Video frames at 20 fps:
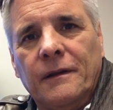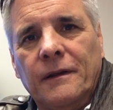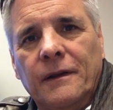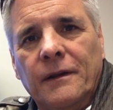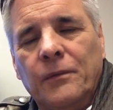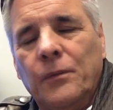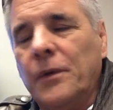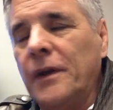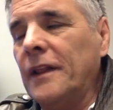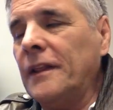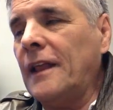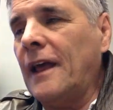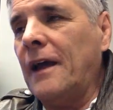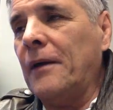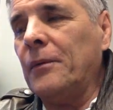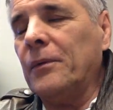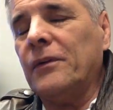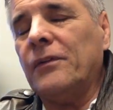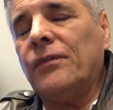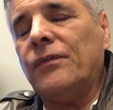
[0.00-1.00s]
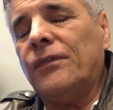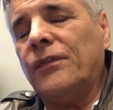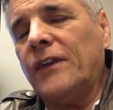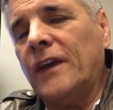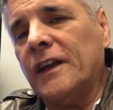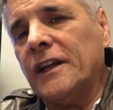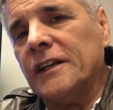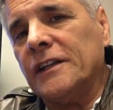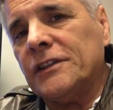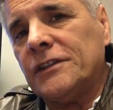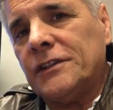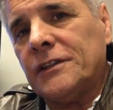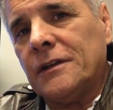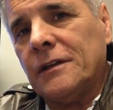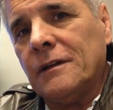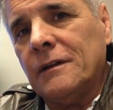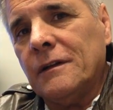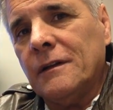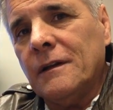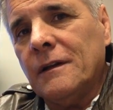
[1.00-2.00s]
And when that was
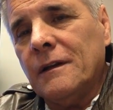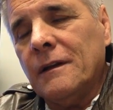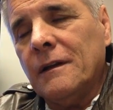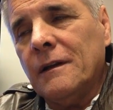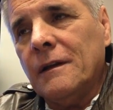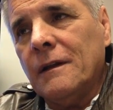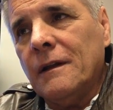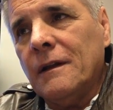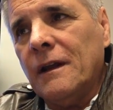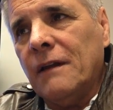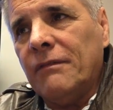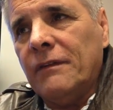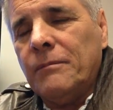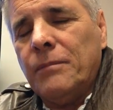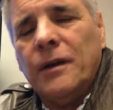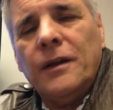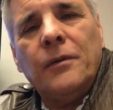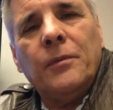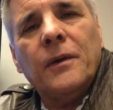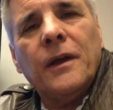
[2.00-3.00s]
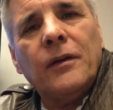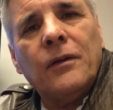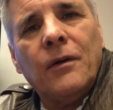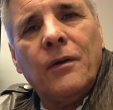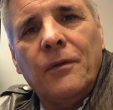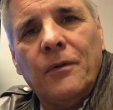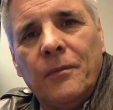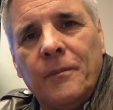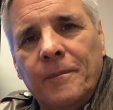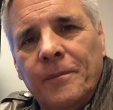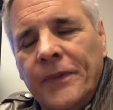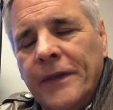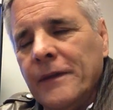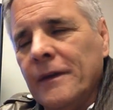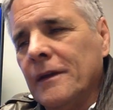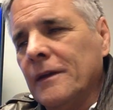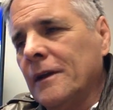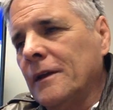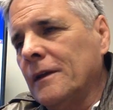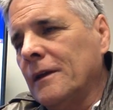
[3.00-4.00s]
finished, everybody went home.
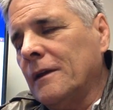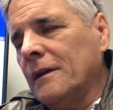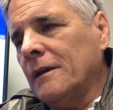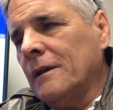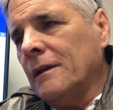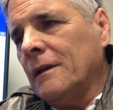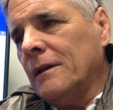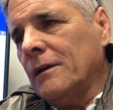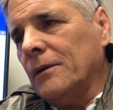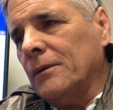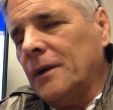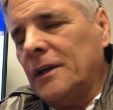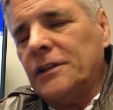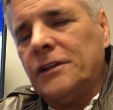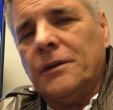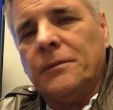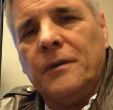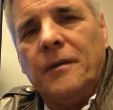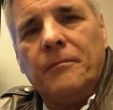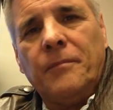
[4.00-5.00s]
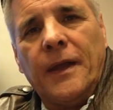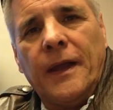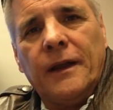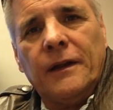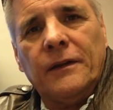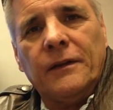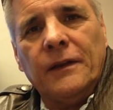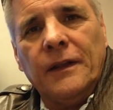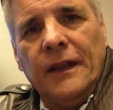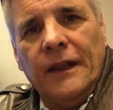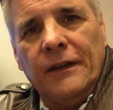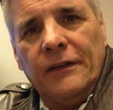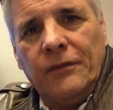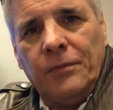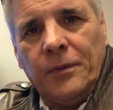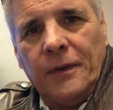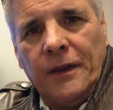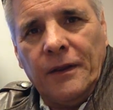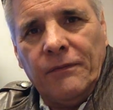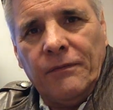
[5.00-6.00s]
Russia went back to
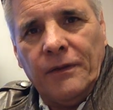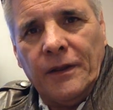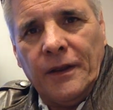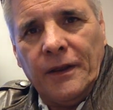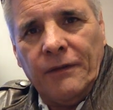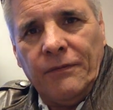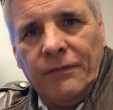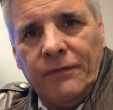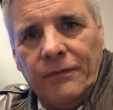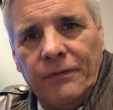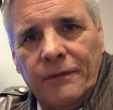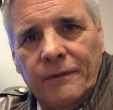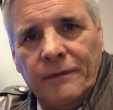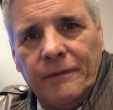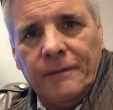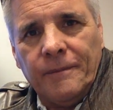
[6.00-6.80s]
its way of life.